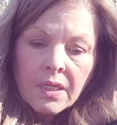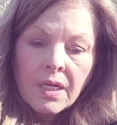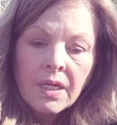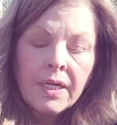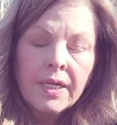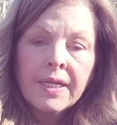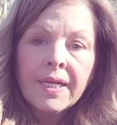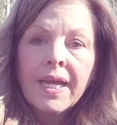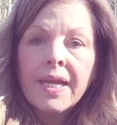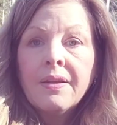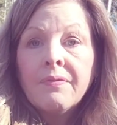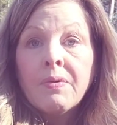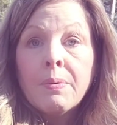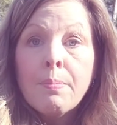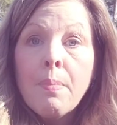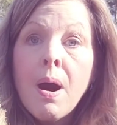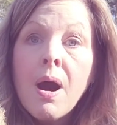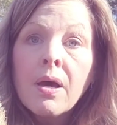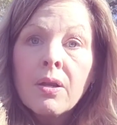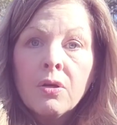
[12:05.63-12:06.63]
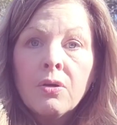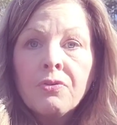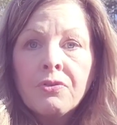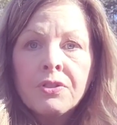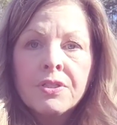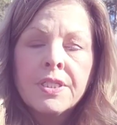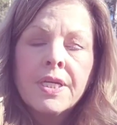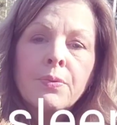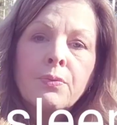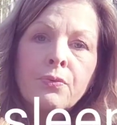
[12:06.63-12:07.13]
of a model
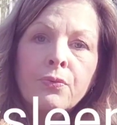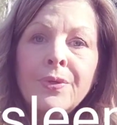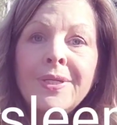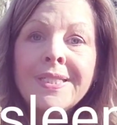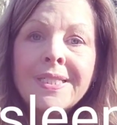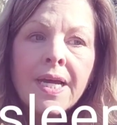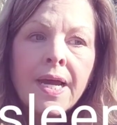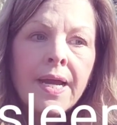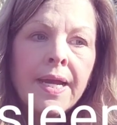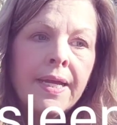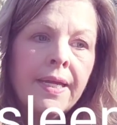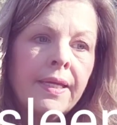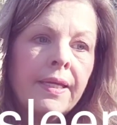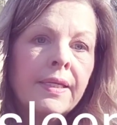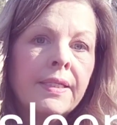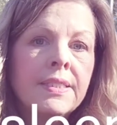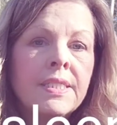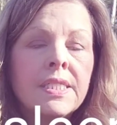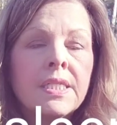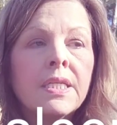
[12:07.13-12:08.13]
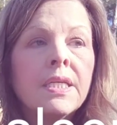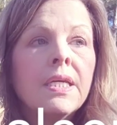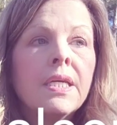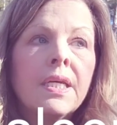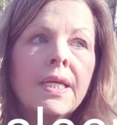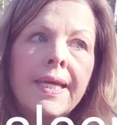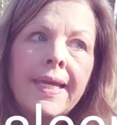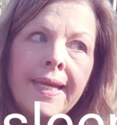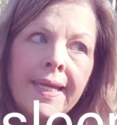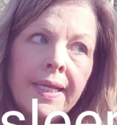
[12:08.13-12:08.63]
for retying it.
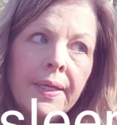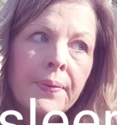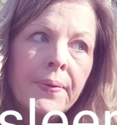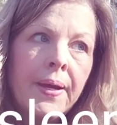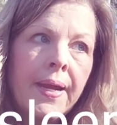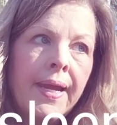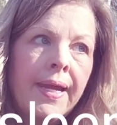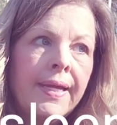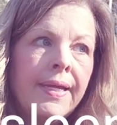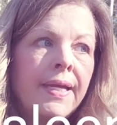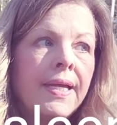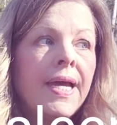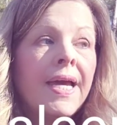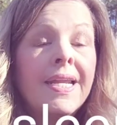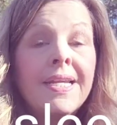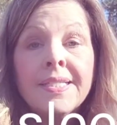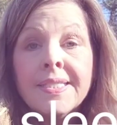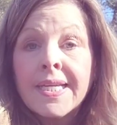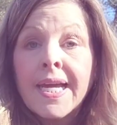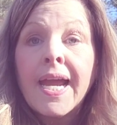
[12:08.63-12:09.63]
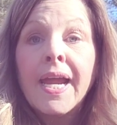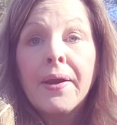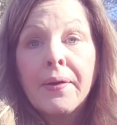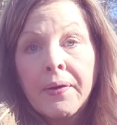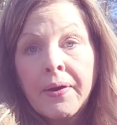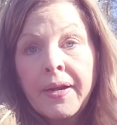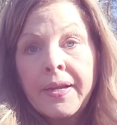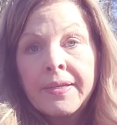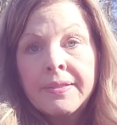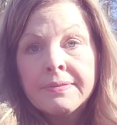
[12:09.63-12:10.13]
Anyway, I didn't tie it
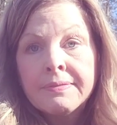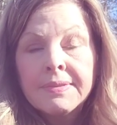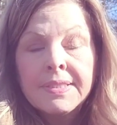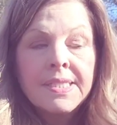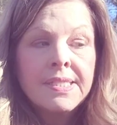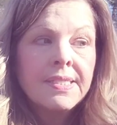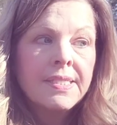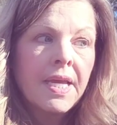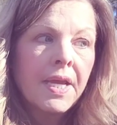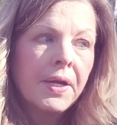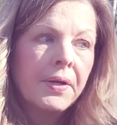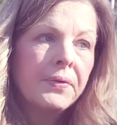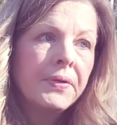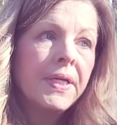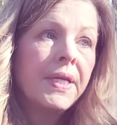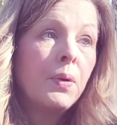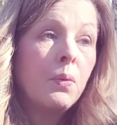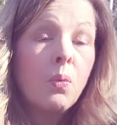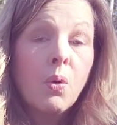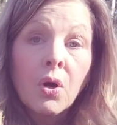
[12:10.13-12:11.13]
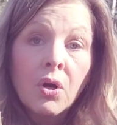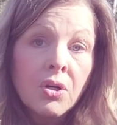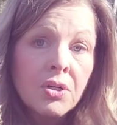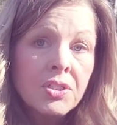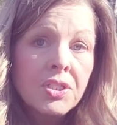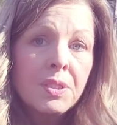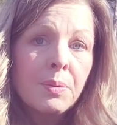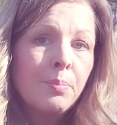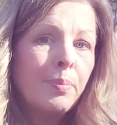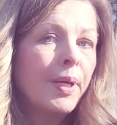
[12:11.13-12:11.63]
right, so it
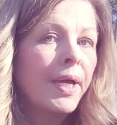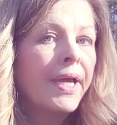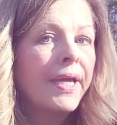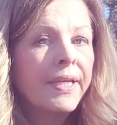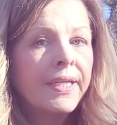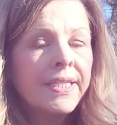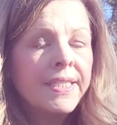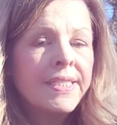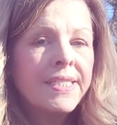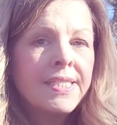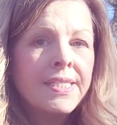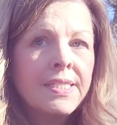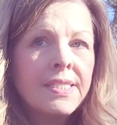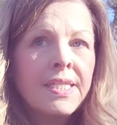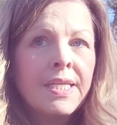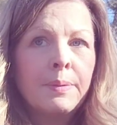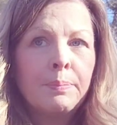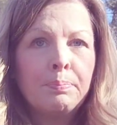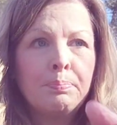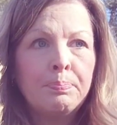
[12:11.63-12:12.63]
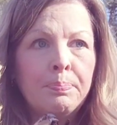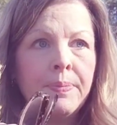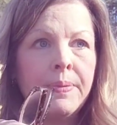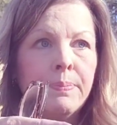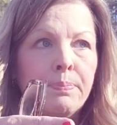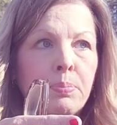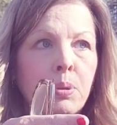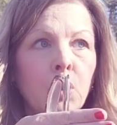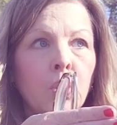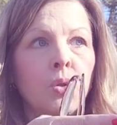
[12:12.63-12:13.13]
worked, but it
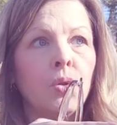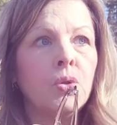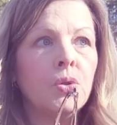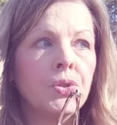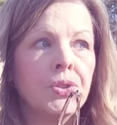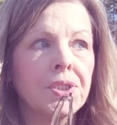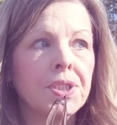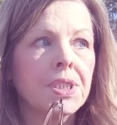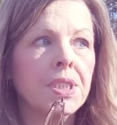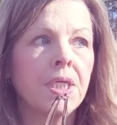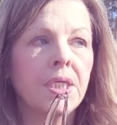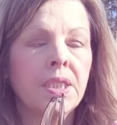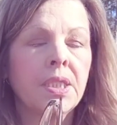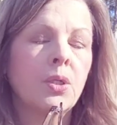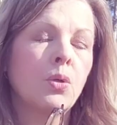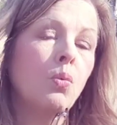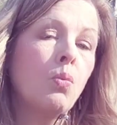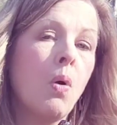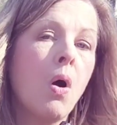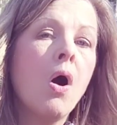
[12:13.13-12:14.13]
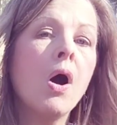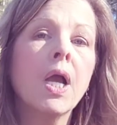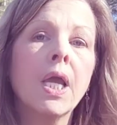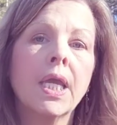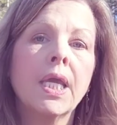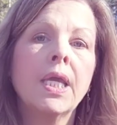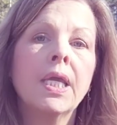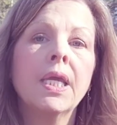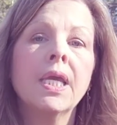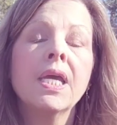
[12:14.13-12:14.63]
pulls a little
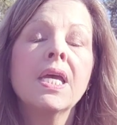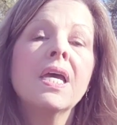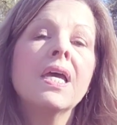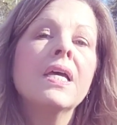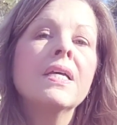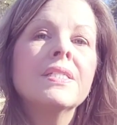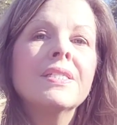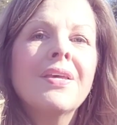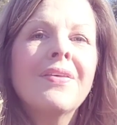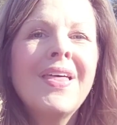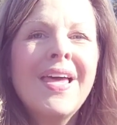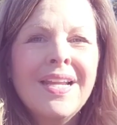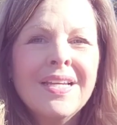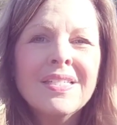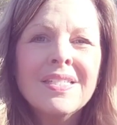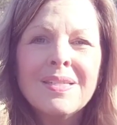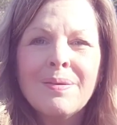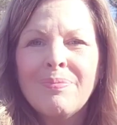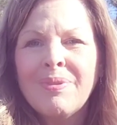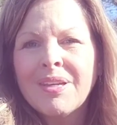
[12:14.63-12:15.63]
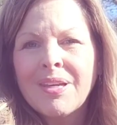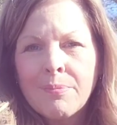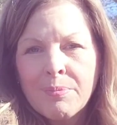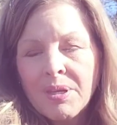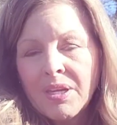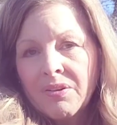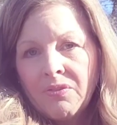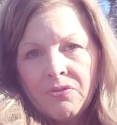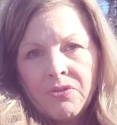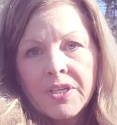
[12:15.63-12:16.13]
wonky, so that is something I'm
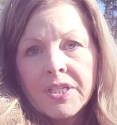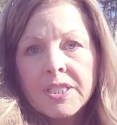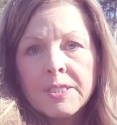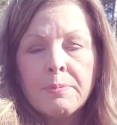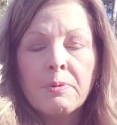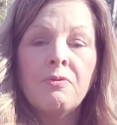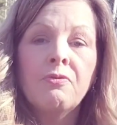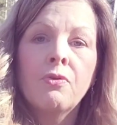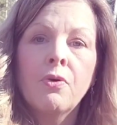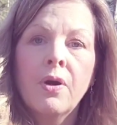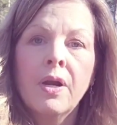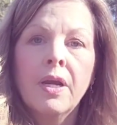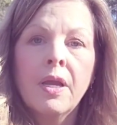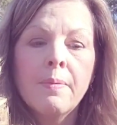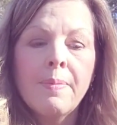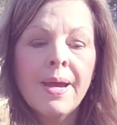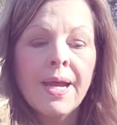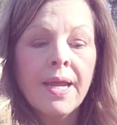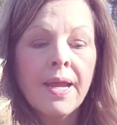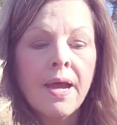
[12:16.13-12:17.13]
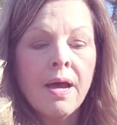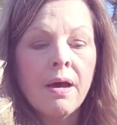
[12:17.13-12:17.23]
going to fix before I go back